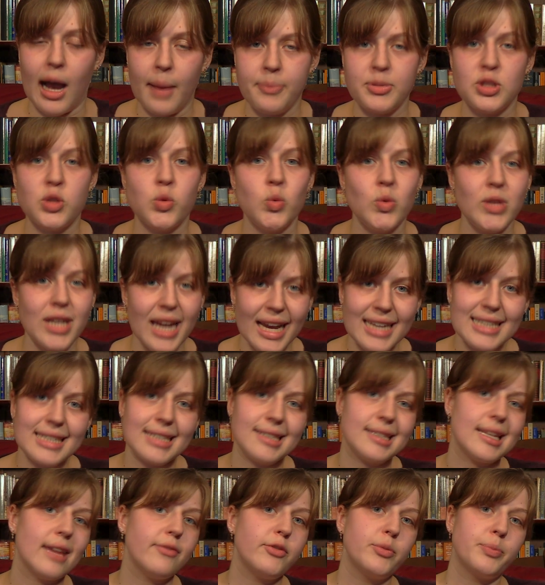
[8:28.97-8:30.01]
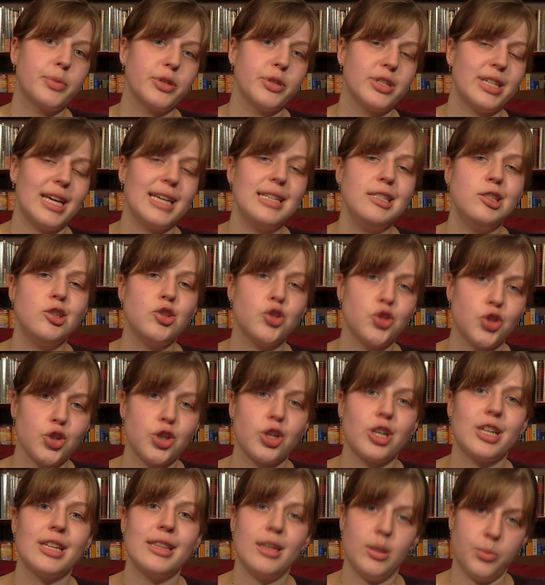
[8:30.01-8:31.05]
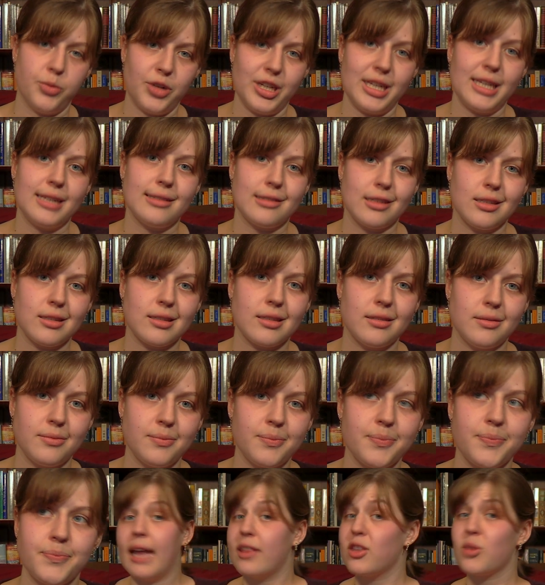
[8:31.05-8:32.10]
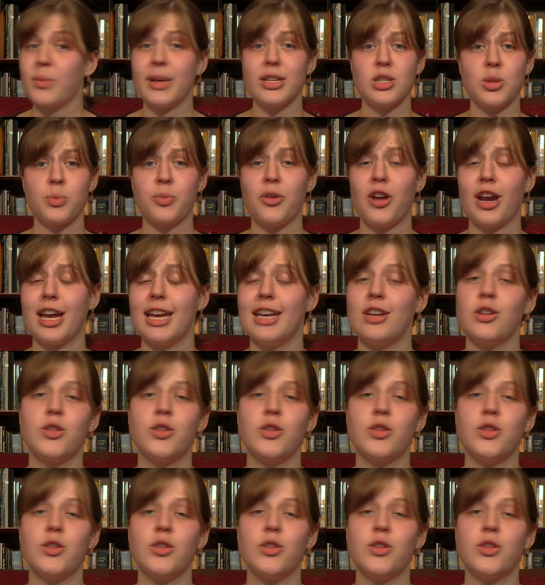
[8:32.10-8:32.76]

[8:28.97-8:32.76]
up to 97% during their breeding season. And their major prey